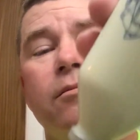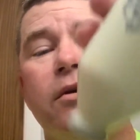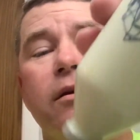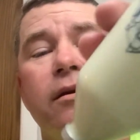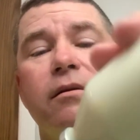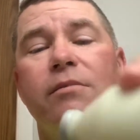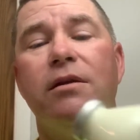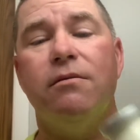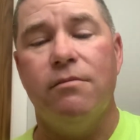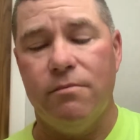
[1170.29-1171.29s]
but I
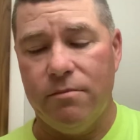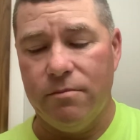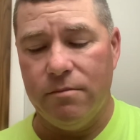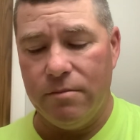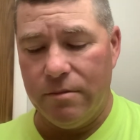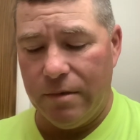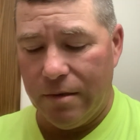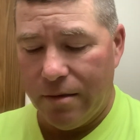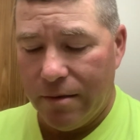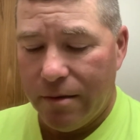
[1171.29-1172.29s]
mean,
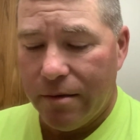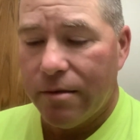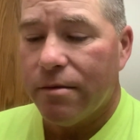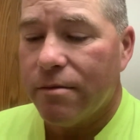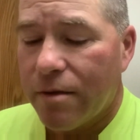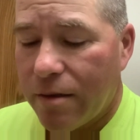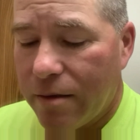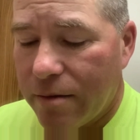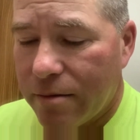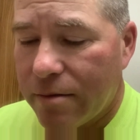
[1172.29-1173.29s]
okay.
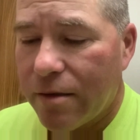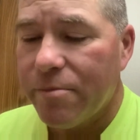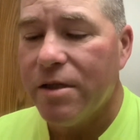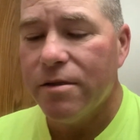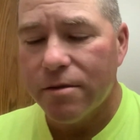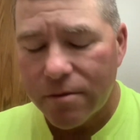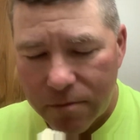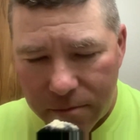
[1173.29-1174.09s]
Now let me just,